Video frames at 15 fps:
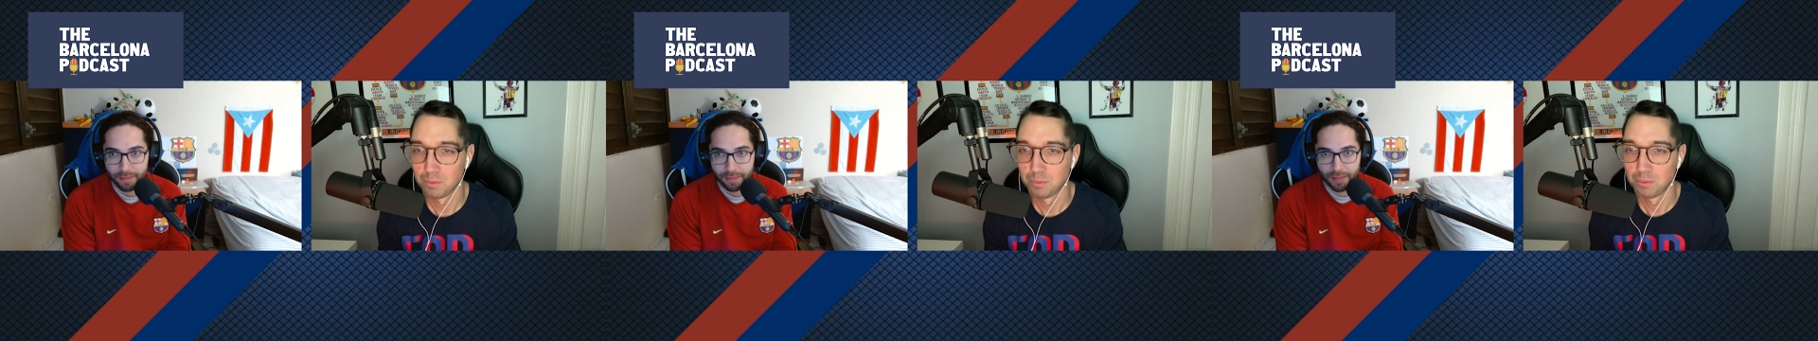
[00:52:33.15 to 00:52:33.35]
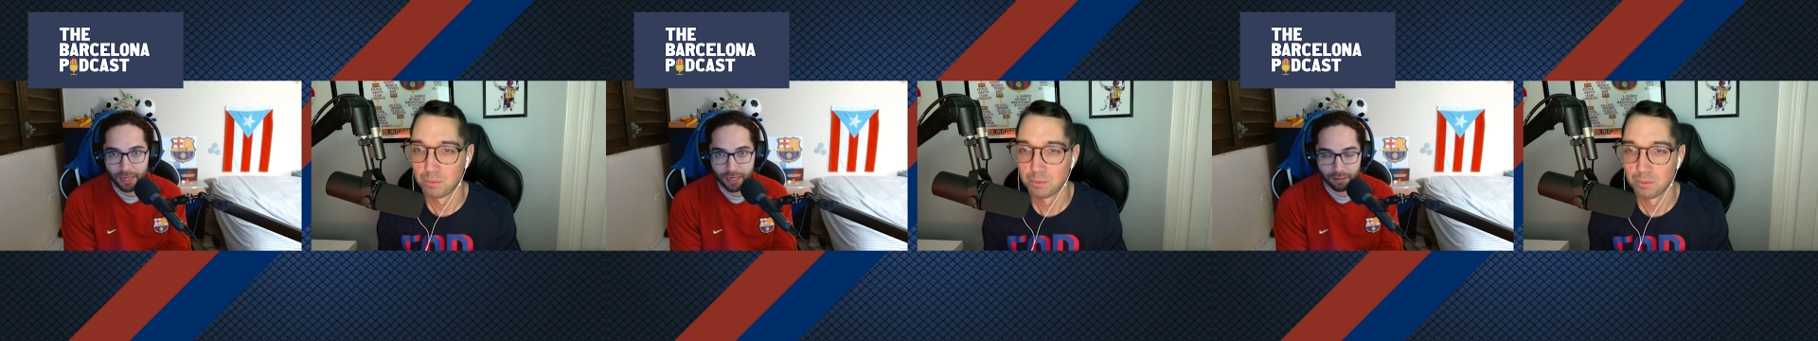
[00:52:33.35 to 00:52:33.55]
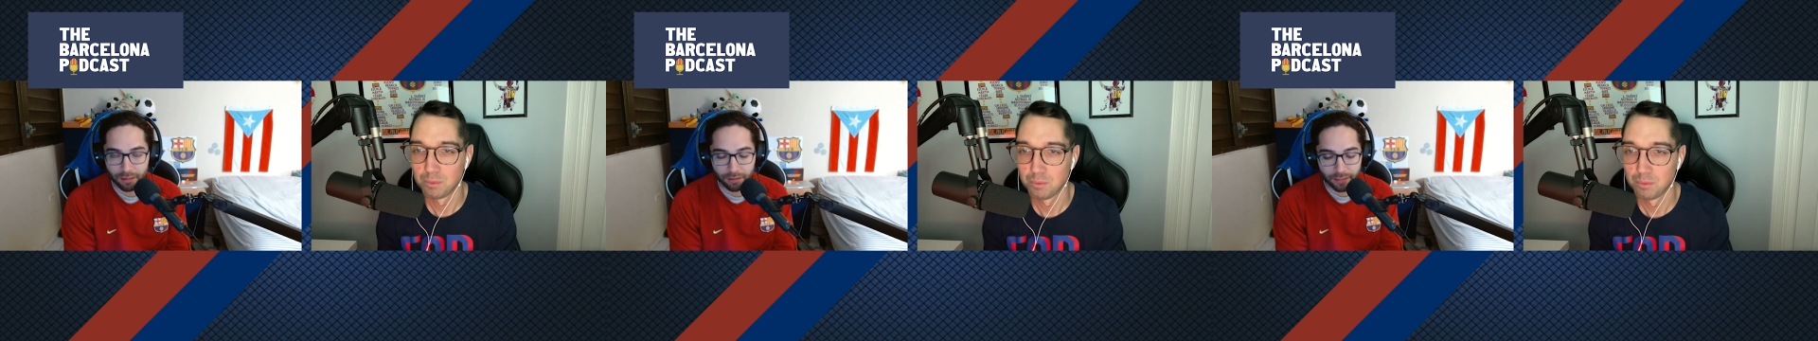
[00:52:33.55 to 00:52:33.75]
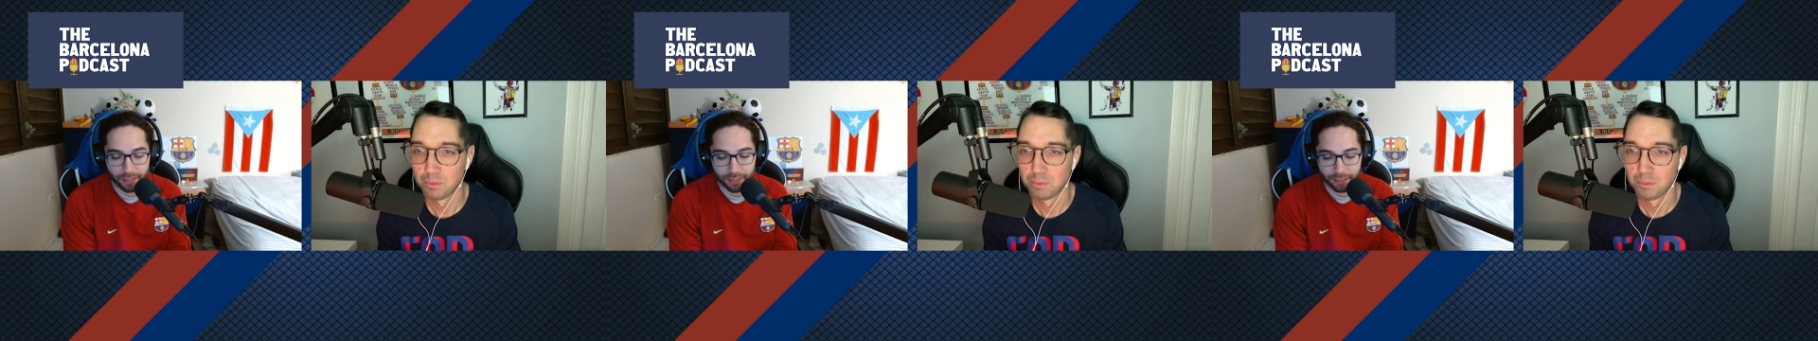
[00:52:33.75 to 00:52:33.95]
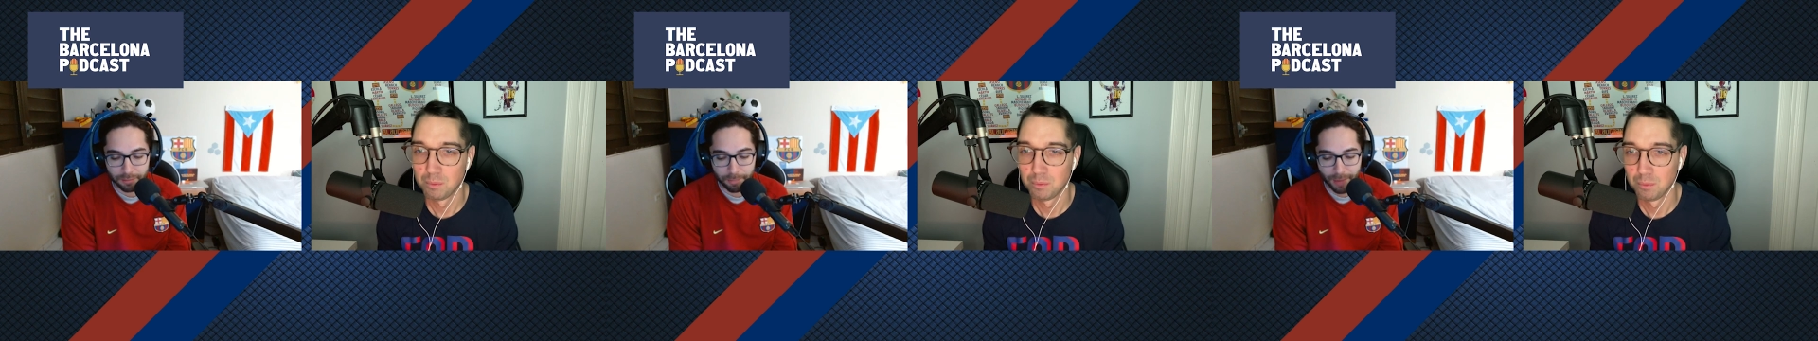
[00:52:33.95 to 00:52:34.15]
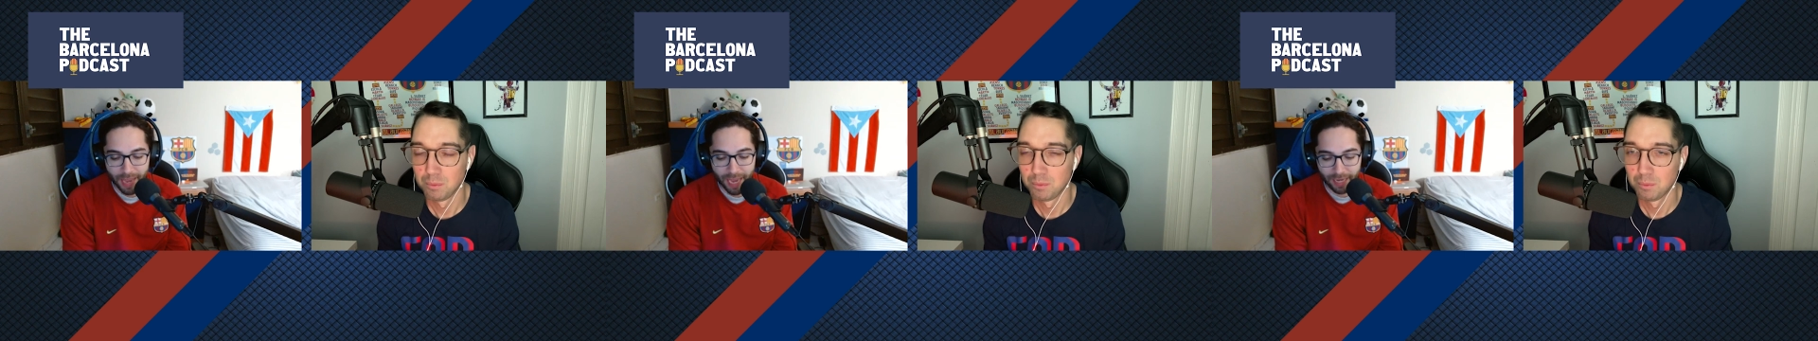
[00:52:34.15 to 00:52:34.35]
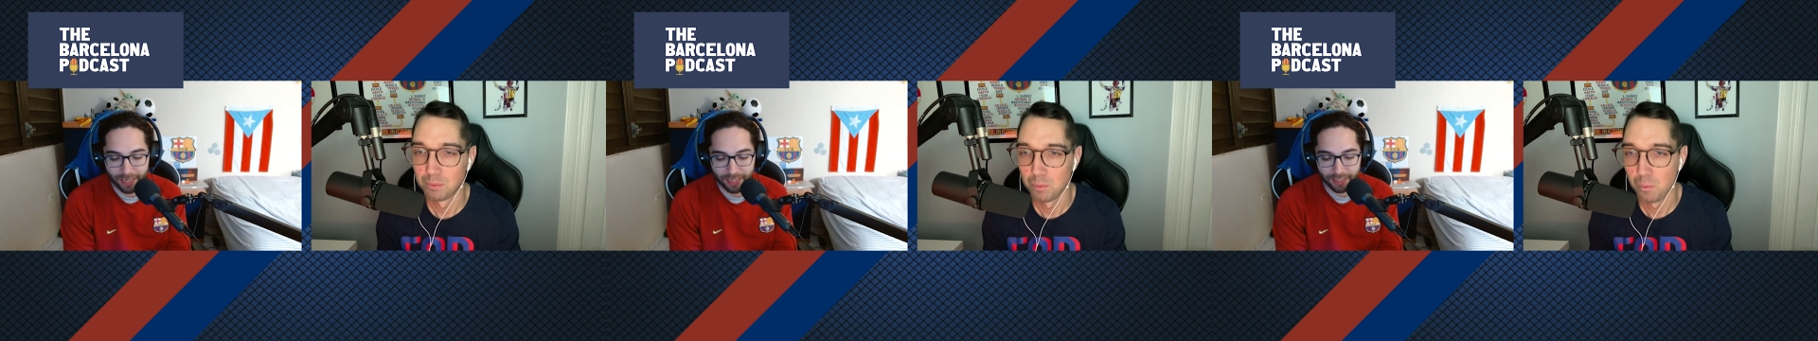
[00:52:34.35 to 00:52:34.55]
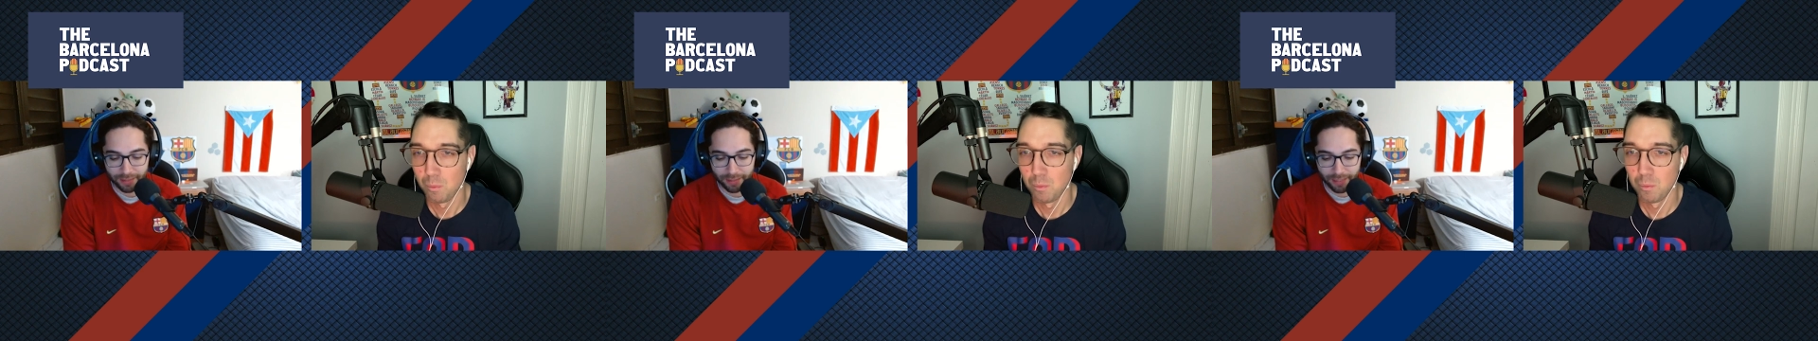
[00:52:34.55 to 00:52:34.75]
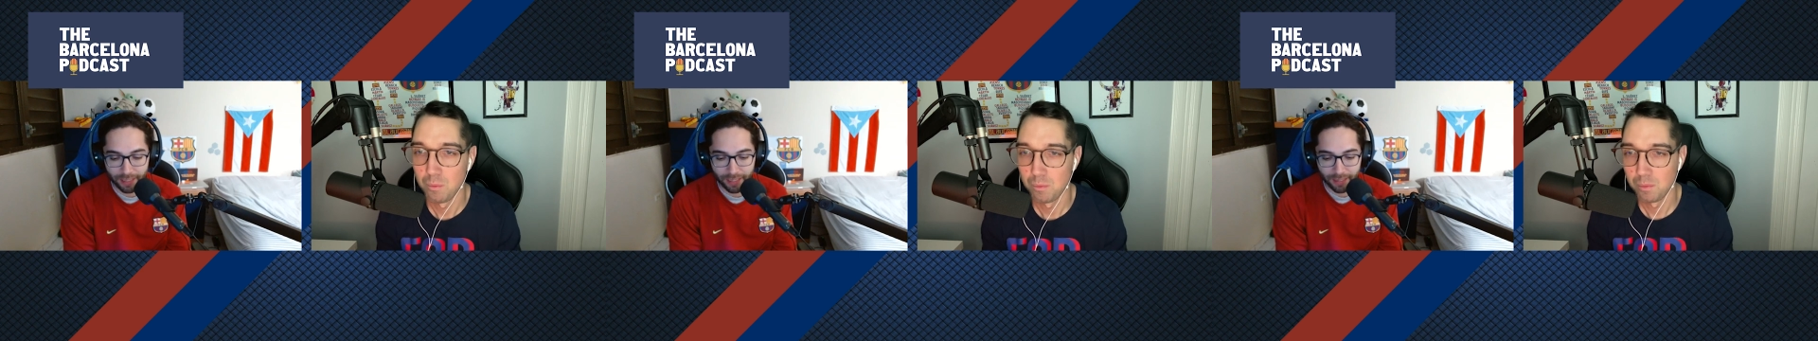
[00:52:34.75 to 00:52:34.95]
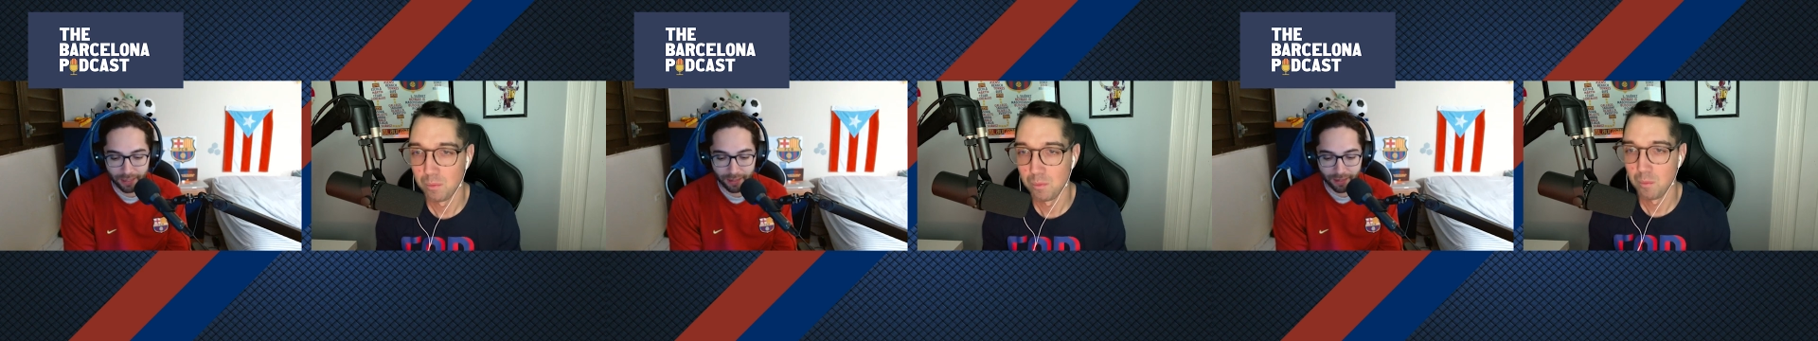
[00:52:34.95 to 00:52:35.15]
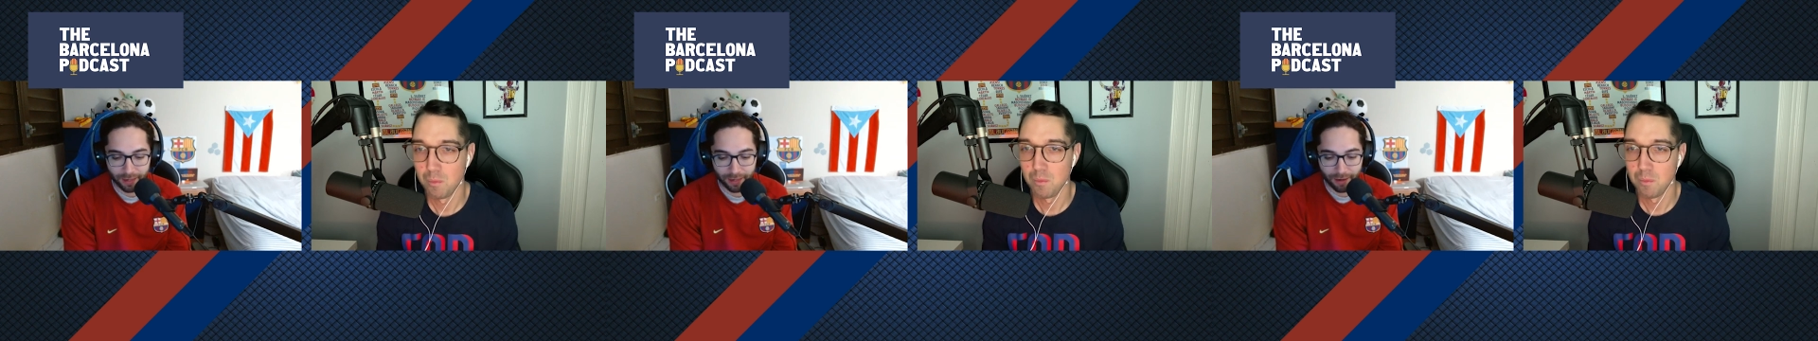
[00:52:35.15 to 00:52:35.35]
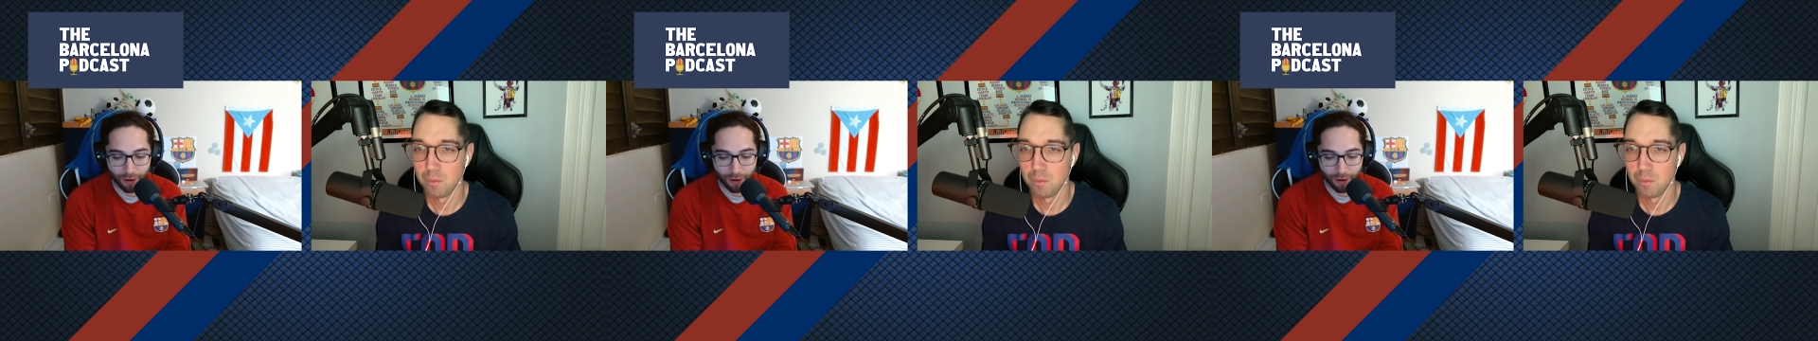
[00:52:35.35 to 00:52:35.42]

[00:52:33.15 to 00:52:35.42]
Speaker 1: that Caroline is back, and then uh,